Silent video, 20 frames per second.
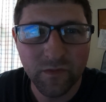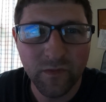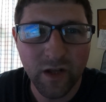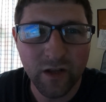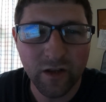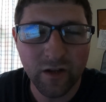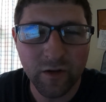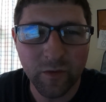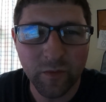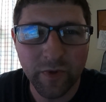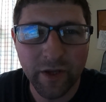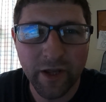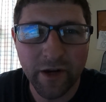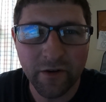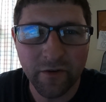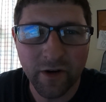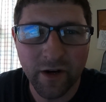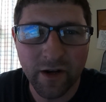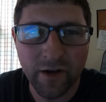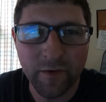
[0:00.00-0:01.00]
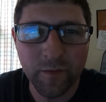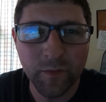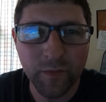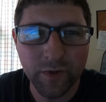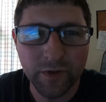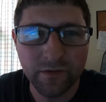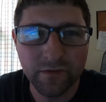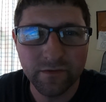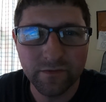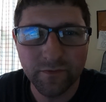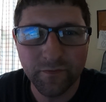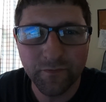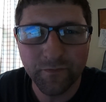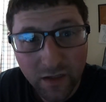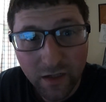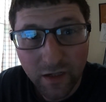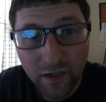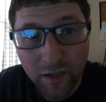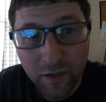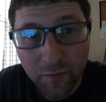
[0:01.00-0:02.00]
not a lot of playing around, but
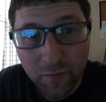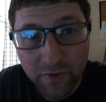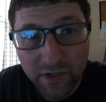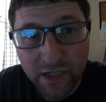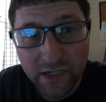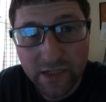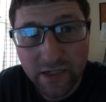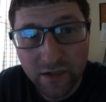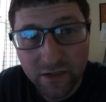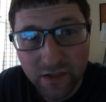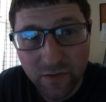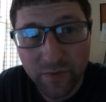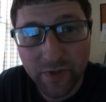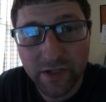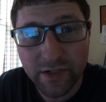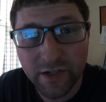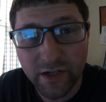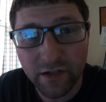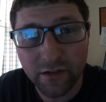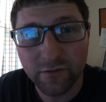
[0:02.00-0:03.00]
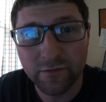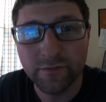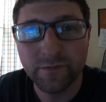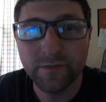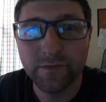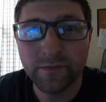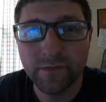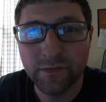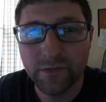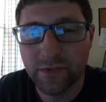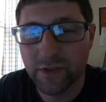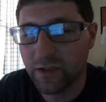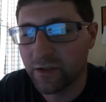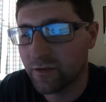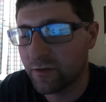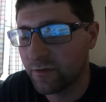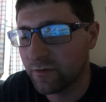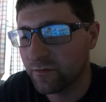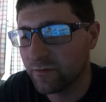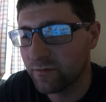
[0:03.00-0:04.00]
that's how some of these go.
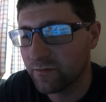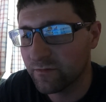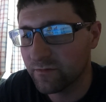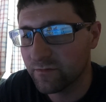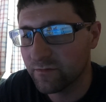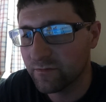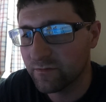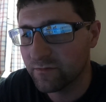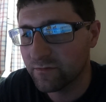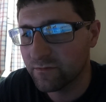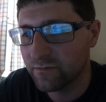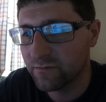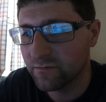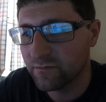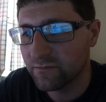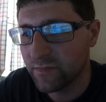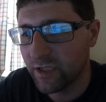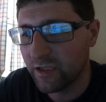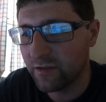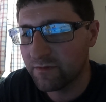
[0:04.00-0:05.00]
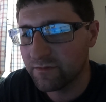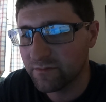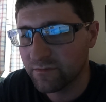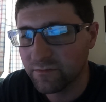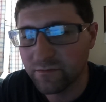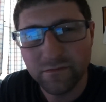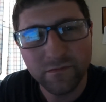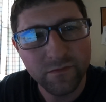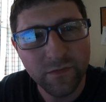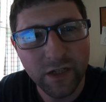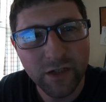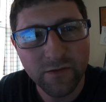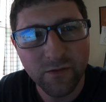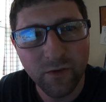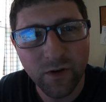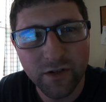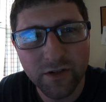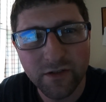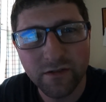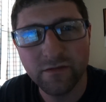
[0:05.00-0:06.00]
So yeah, thanks for
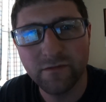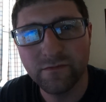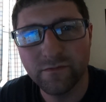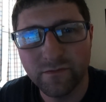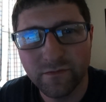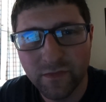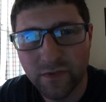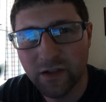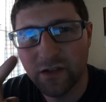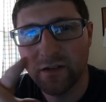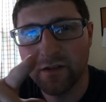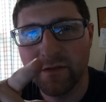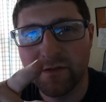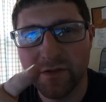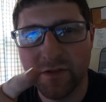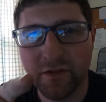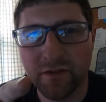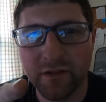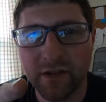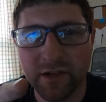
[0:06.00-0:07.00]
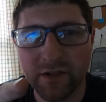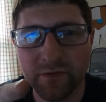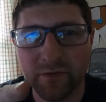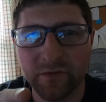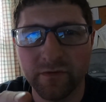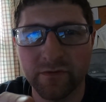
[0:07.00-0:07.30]
watching. See you on the next